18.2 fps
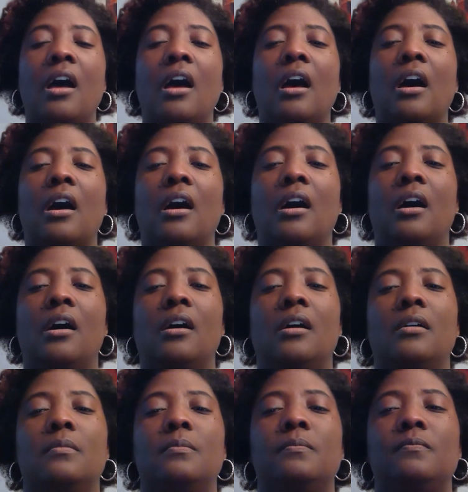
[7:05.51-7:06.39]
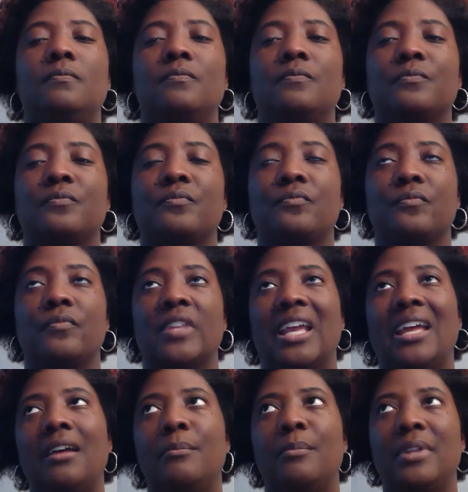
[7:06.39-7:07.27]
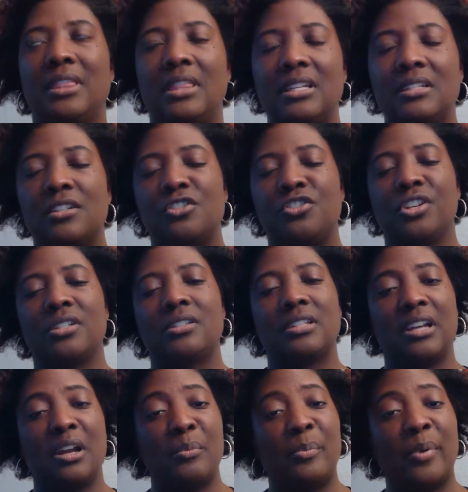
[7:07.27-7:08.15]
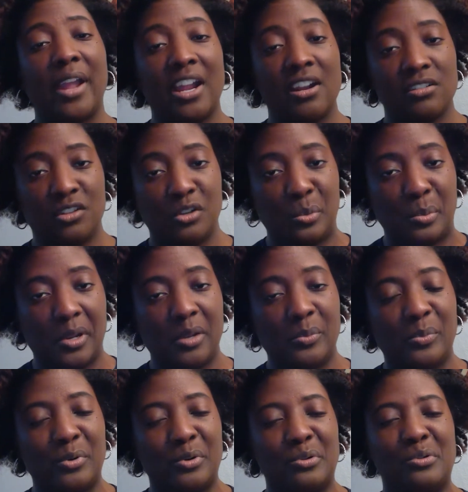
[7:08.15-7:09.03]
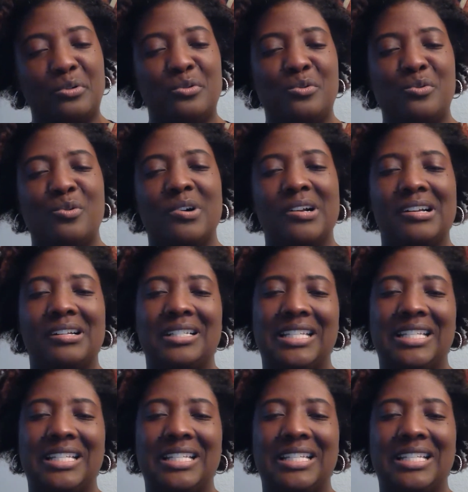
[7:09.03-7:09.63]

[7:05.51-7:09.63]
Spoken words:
But this is just compared to people who